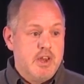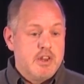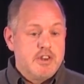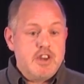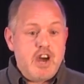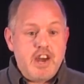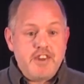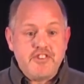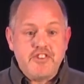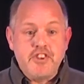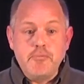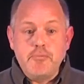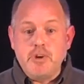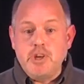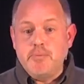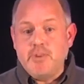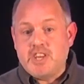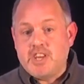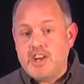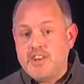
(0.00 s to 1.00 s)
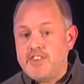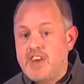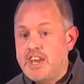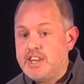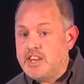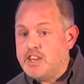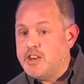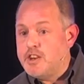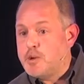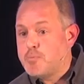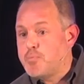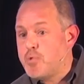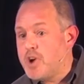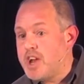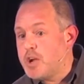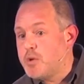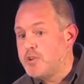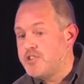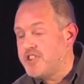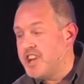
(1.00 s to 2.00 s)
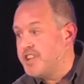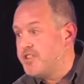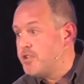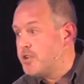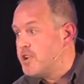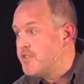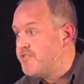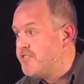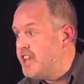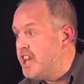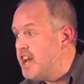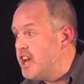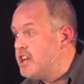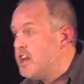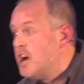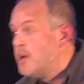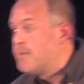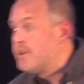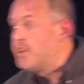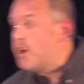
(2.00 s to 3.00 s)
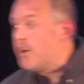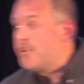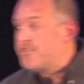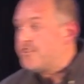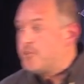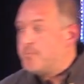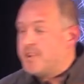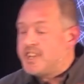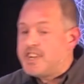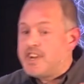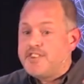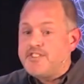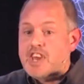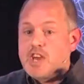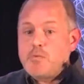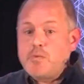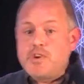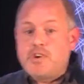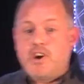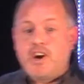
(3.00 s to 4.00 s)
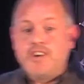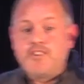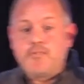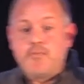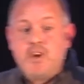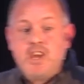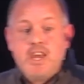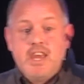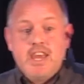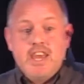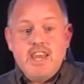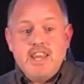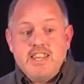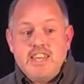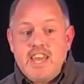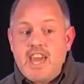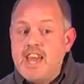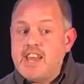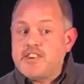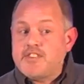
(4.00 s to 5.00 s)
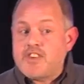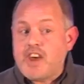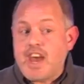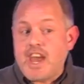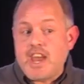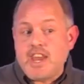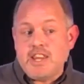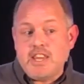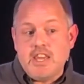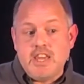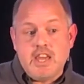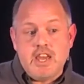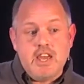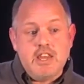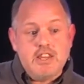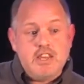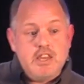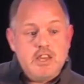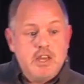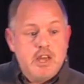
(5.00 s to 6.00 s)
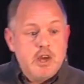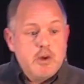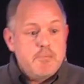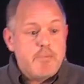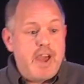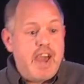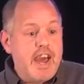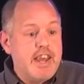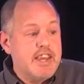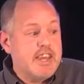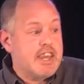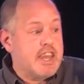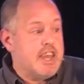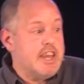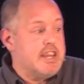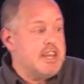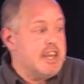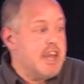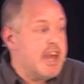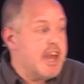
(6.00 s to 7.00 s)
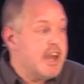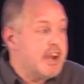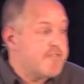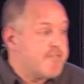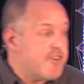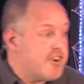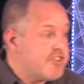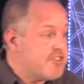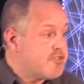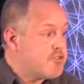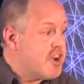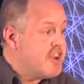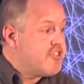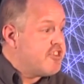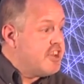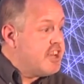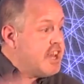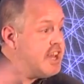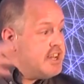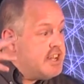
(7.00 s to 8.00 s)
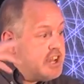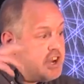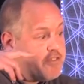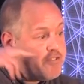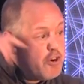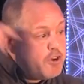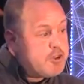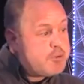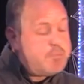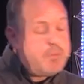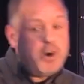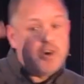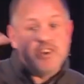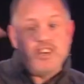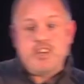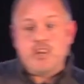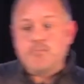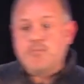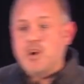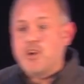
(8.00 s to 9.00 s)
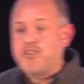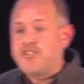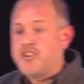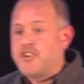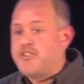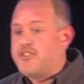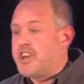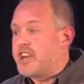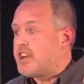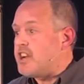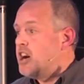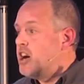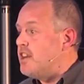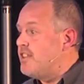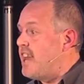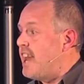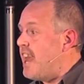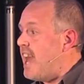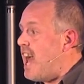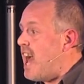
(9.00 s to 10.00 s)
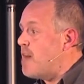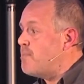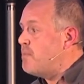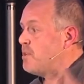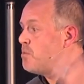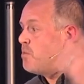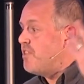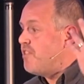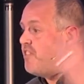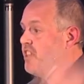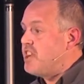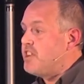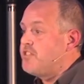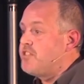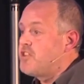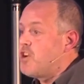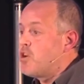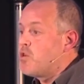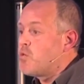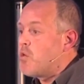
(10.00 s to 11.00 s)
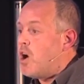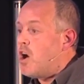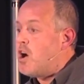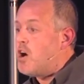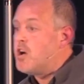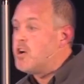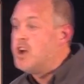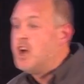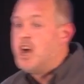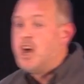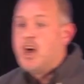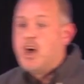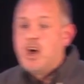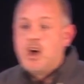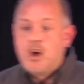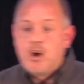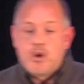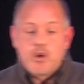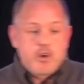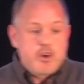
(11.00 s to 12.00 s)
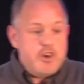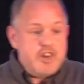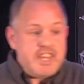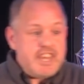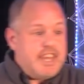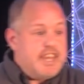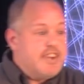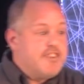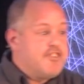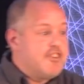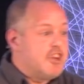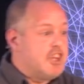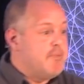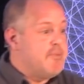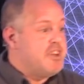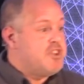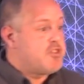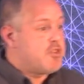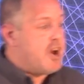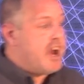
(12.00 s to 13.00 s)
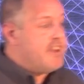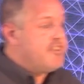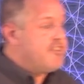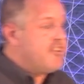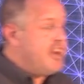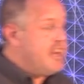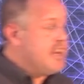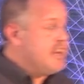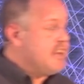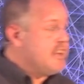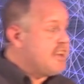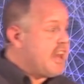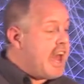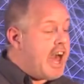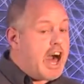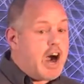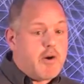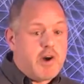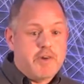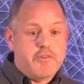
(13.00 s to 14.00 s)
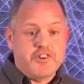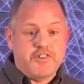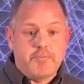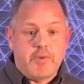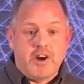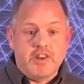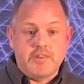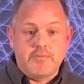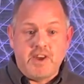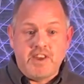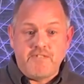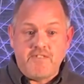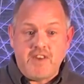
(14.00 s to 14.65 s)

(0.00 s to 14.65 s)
Not simply because I needed a break, which I sort of did, but also because I realized any anxiety, any panic, any frustration, any of those building emotions that happen when things go wrong could easily be translated into how I respond to my